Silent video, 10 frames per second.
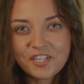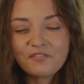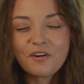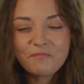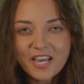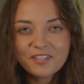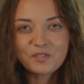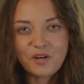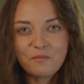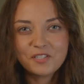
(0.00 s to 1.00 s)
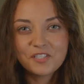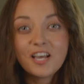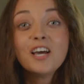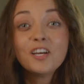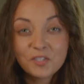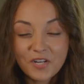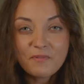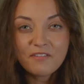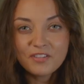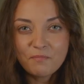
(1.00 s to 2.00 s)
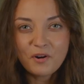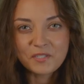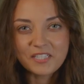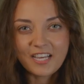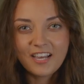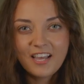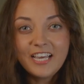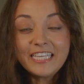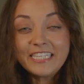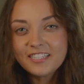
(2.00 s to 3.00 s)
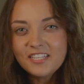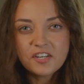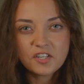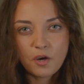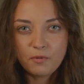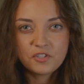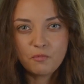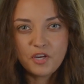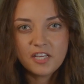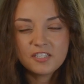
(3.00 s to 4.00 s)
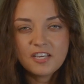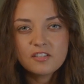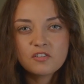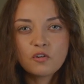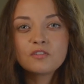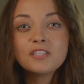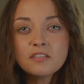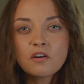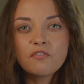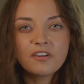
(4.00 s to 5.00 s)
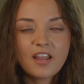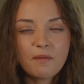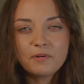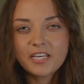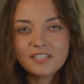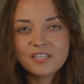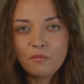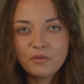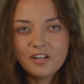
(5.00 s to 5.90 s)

Today, I'll show you how to do it. It's really easy. All you need is a dedicated mobile app.